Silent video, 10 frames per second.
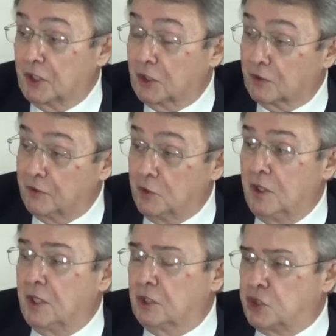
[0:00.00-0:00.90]
you can
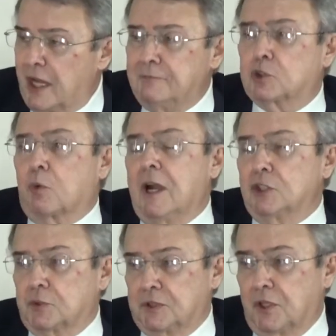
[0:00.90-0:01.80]
interview. James
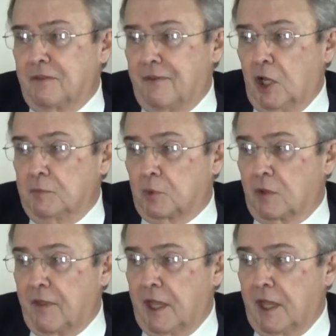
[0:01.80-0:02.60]
Rouse was a developer